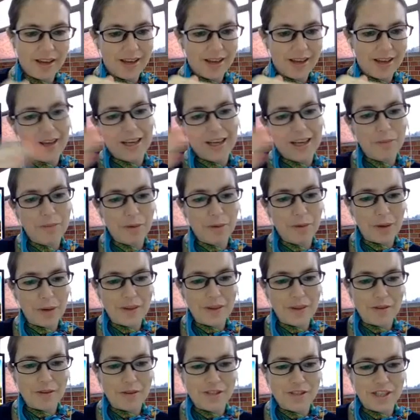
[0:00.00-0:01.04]
Anybody out
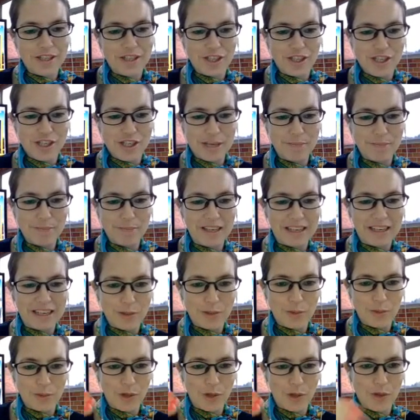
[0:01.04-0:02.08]
there who teaches AP Lit
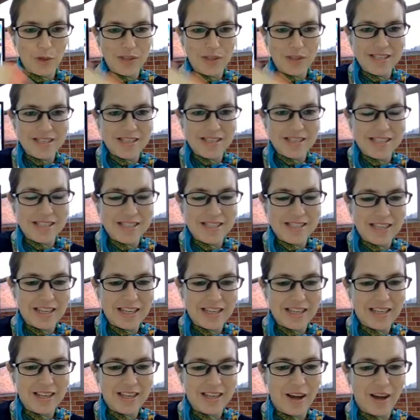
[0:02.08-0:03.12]
will know this is
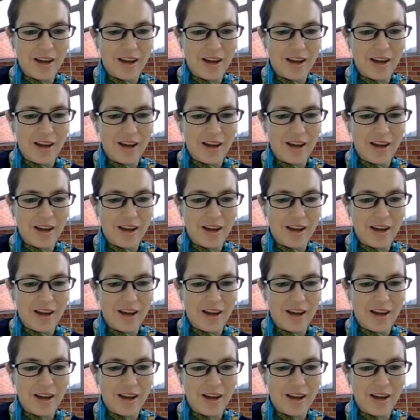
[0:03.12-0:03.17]
the